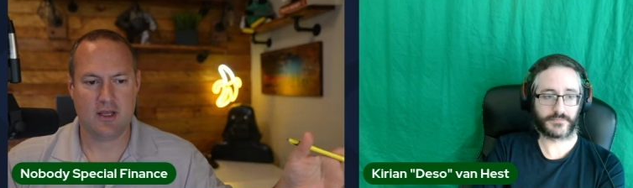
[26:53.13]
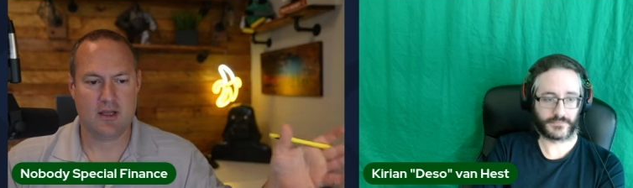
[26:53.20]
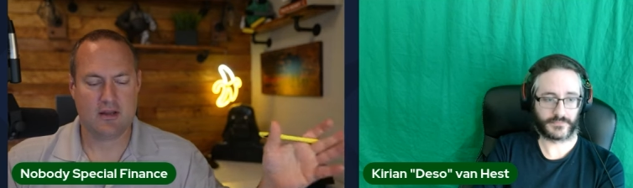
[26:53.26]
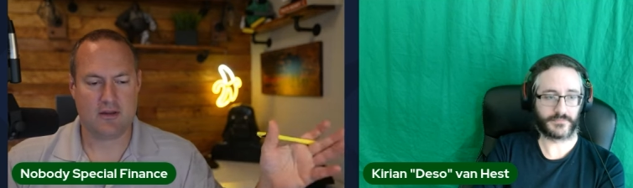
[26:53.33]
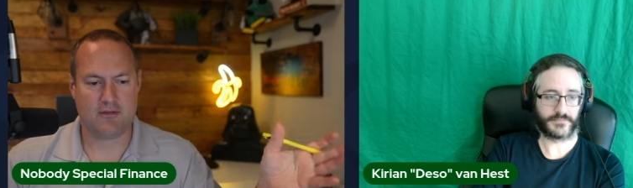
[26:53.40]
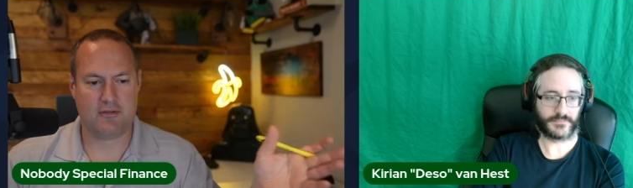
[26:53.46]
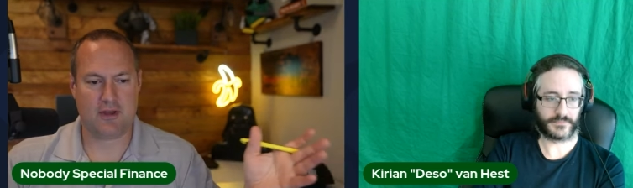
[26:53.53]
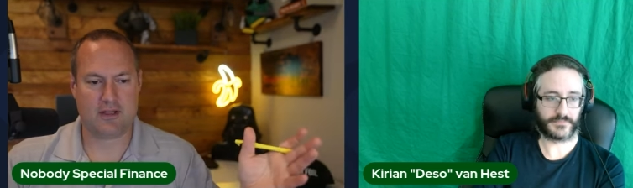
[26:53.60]
Speaker 1: the
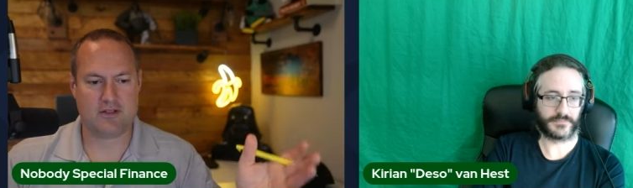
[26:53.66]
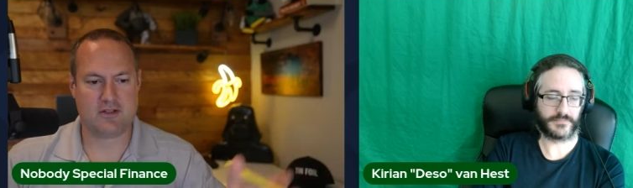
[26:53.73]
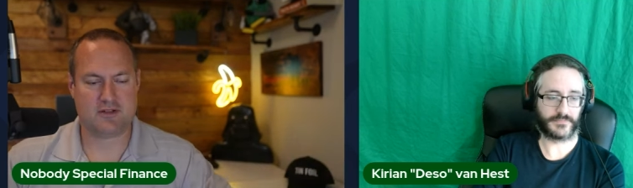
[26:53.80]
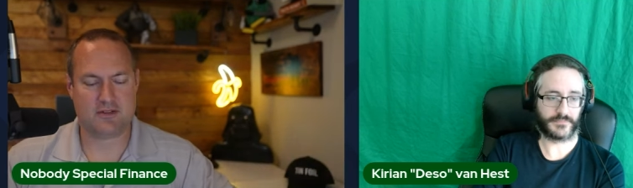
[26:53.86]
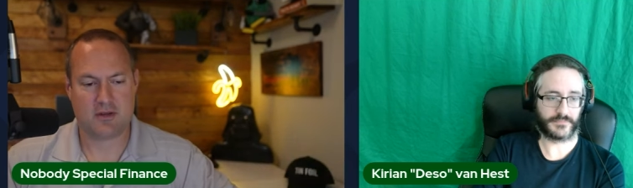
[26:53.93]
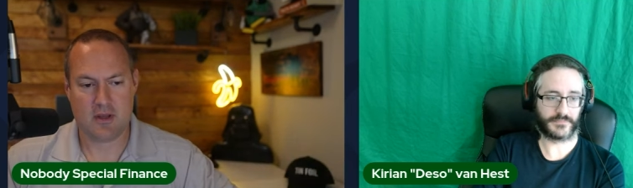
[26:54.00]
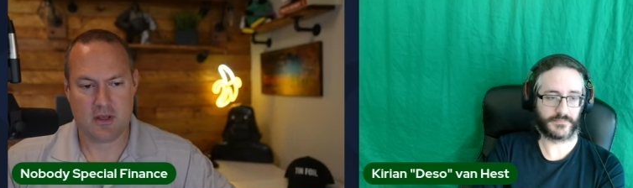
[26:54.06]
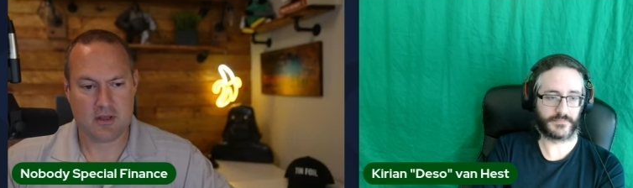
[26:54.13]
Fed just
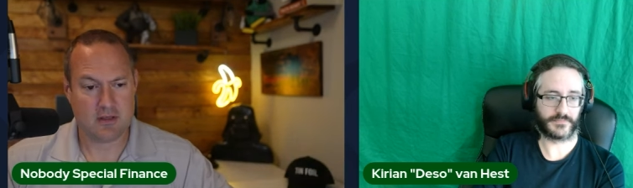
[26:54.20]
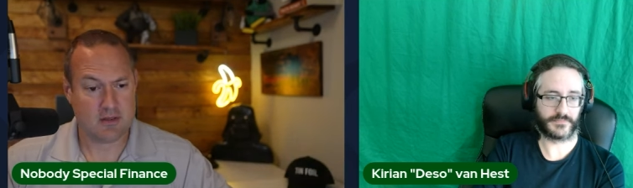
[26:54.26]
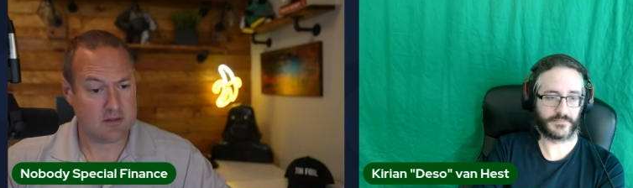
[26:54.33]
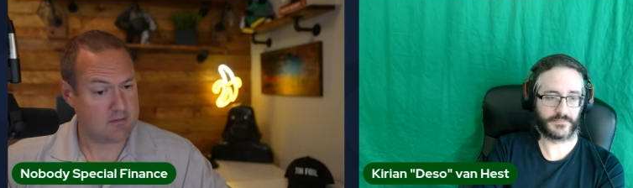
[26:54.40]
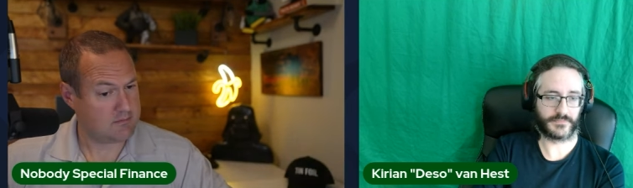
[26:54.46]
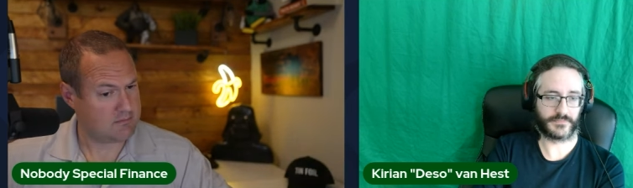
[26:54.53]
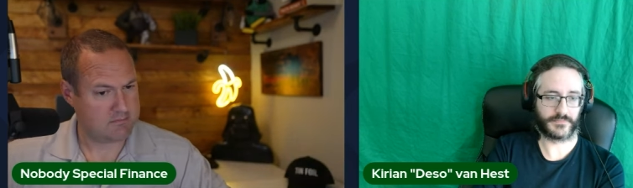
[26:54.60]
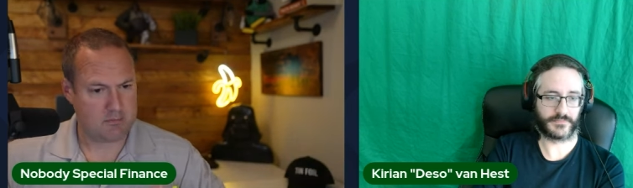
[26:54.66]

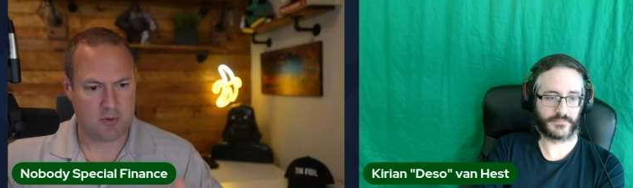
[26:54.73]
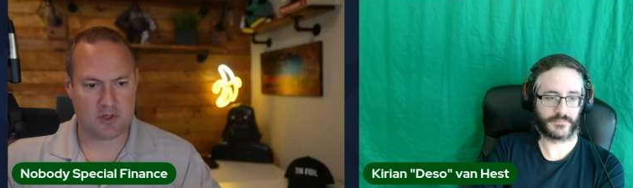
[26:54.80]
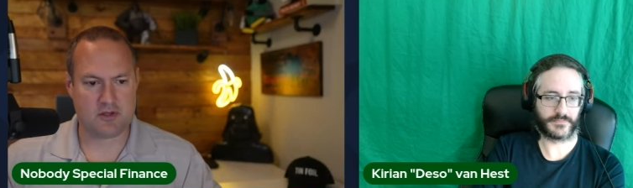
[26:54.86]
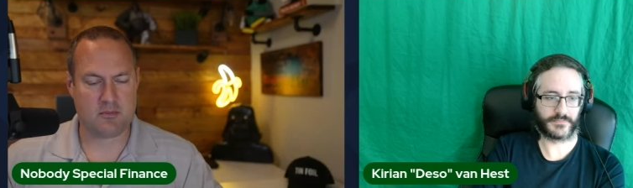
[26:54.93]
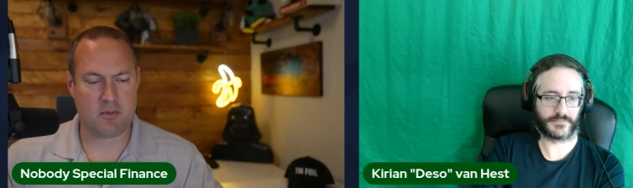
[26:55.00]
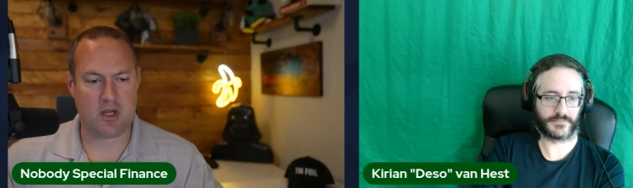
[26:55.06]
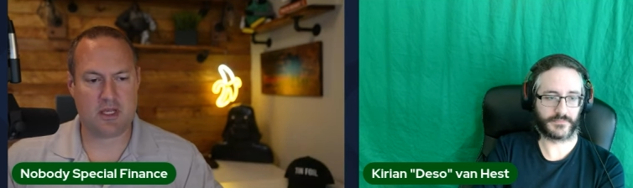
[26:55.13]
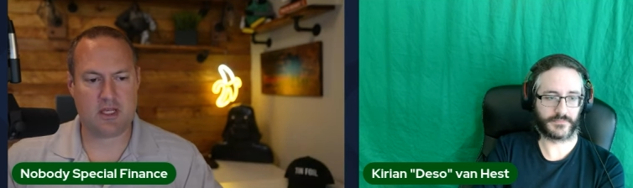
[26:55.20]
printed
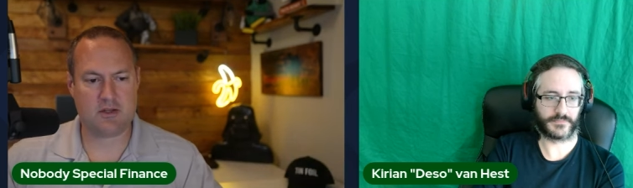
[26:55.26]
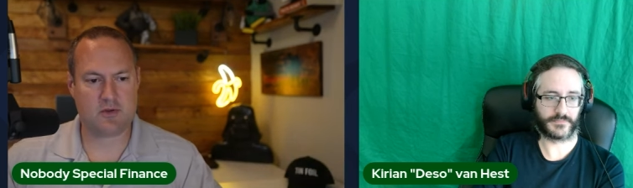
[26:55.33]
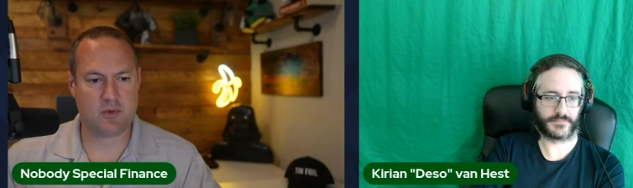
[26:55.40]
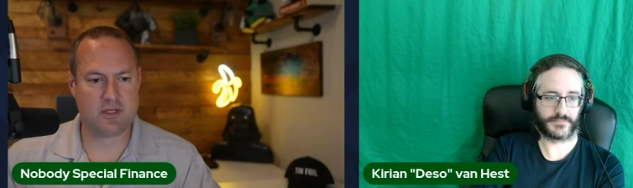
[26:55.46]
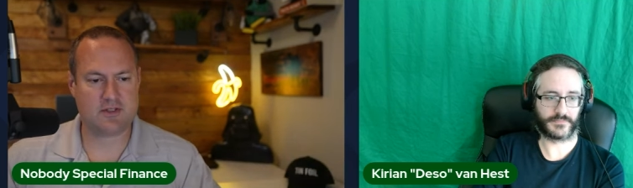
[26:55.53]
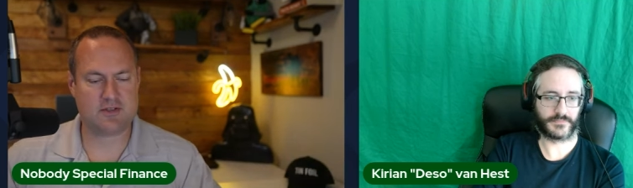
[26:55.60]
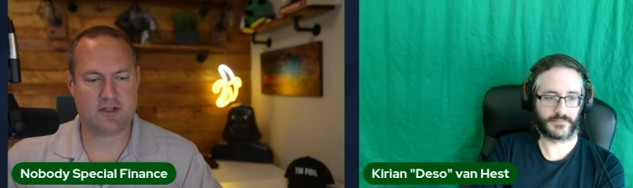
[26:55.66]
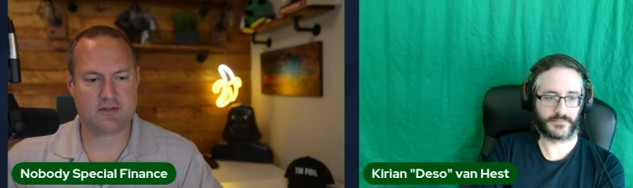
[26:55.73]
money into
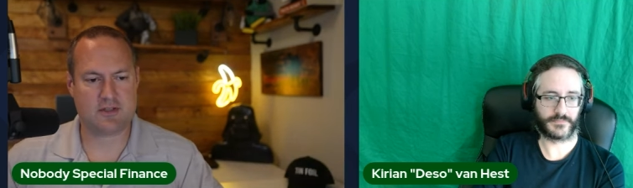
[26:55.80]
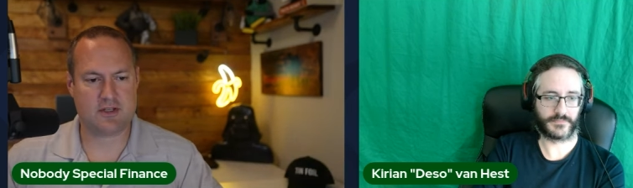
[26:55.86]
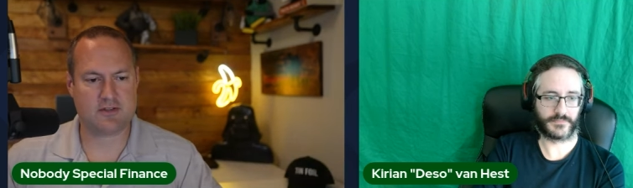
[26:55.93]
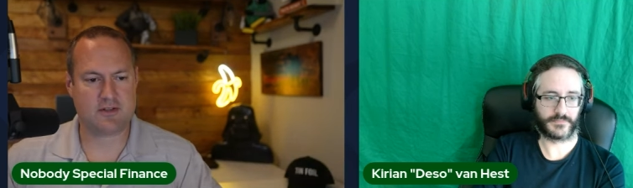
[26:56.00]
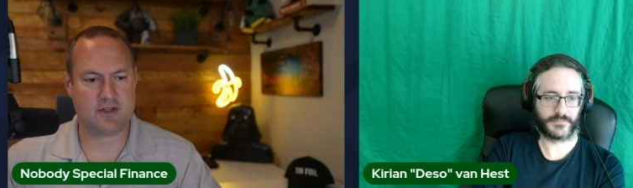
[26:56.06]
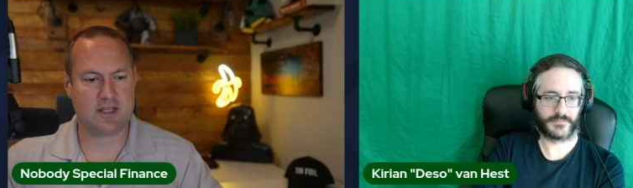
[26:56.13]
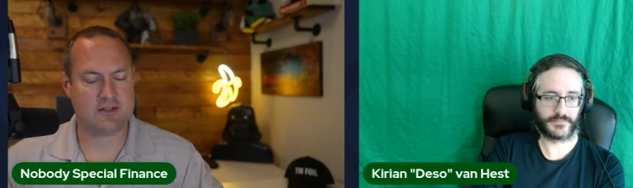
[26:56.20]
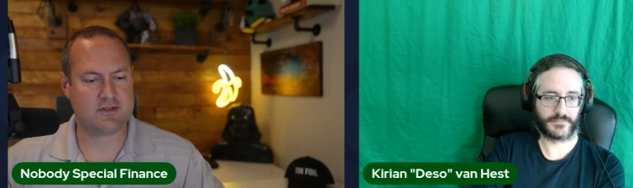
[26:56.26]
existence
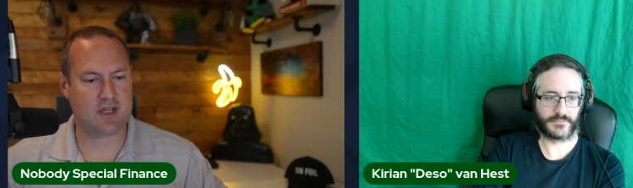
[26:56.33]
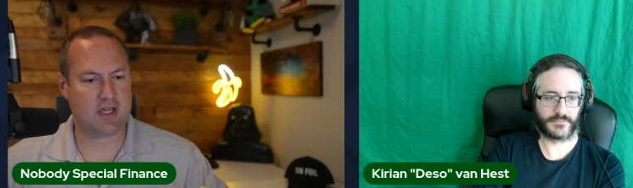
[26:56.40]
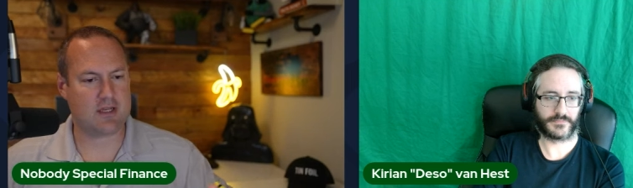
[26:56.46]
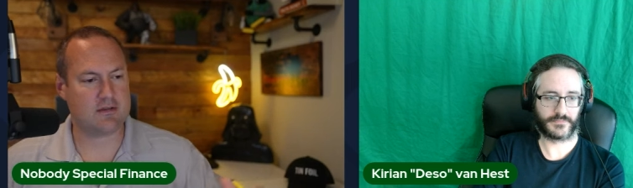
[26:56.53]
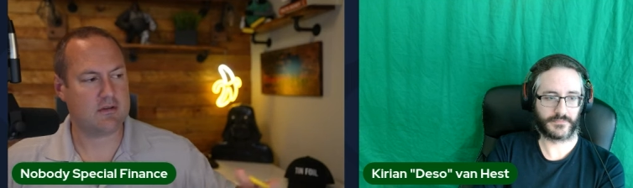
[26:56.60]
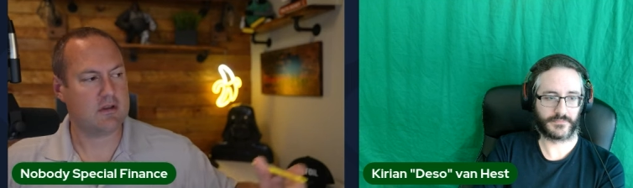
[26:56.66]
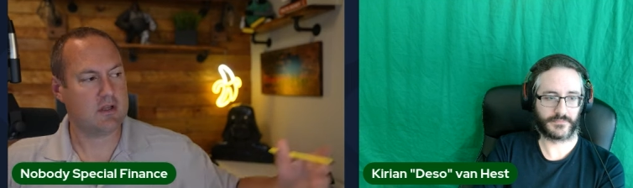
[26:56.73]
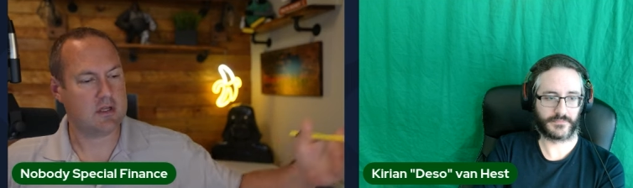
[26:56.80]
and they
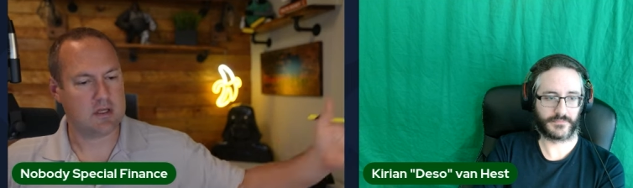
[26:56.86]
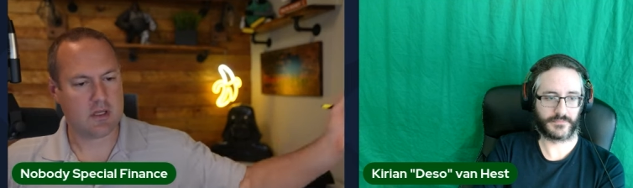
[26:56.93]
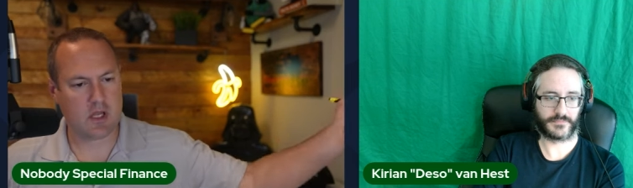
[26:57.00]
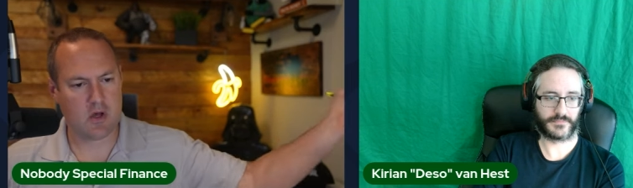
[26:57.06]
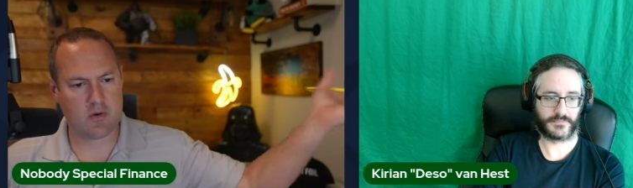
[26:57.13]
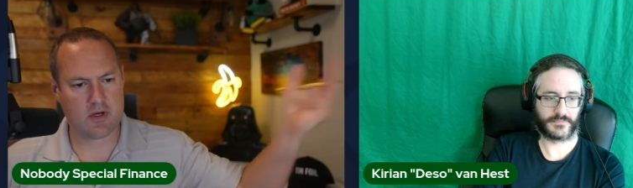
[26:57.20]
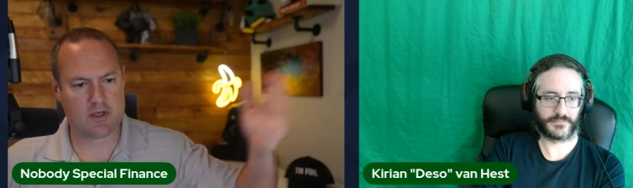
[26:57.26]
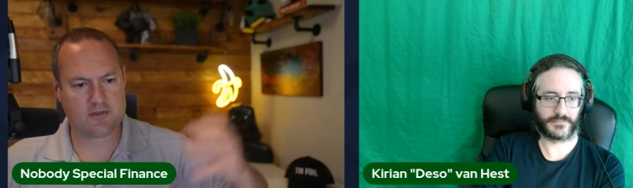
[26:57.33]
said,
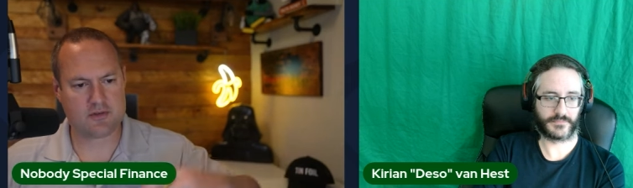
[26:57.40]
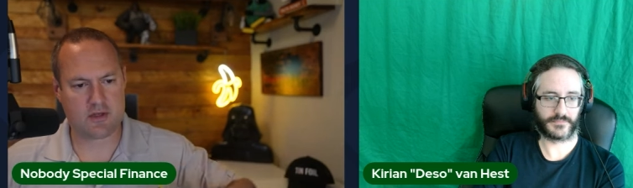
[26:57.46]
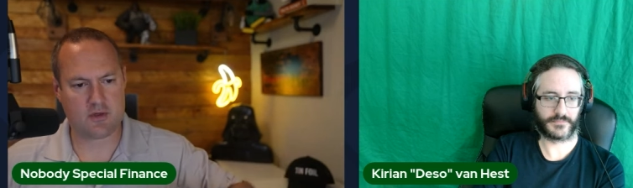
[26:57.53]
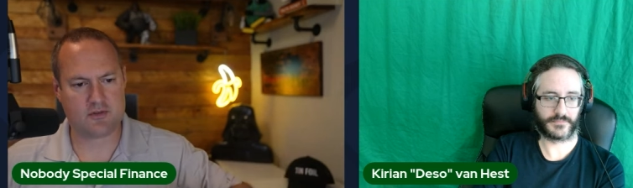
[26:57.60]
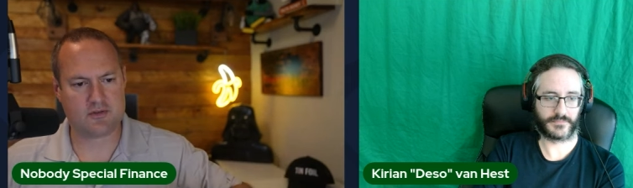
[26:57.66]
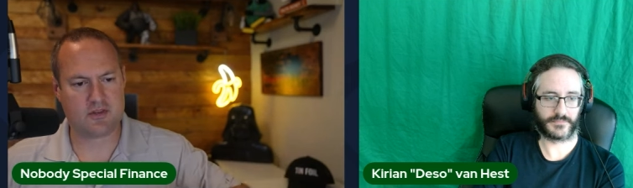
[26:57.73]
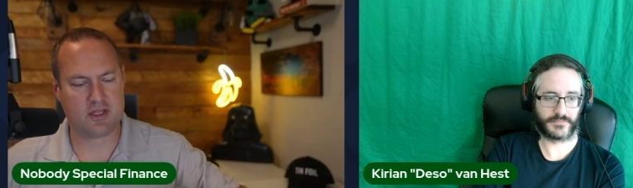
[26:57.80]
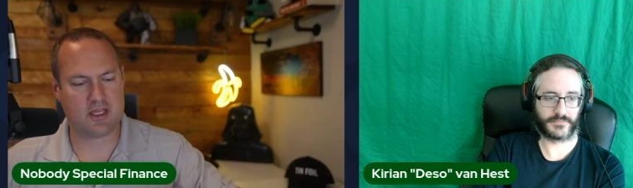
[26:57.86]
loan us
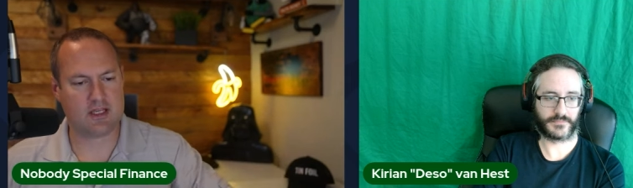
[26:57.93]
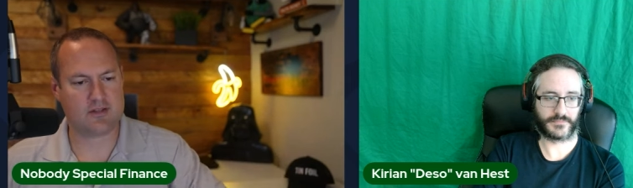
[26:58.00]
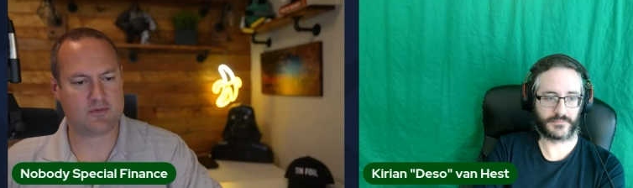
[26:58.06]
those things.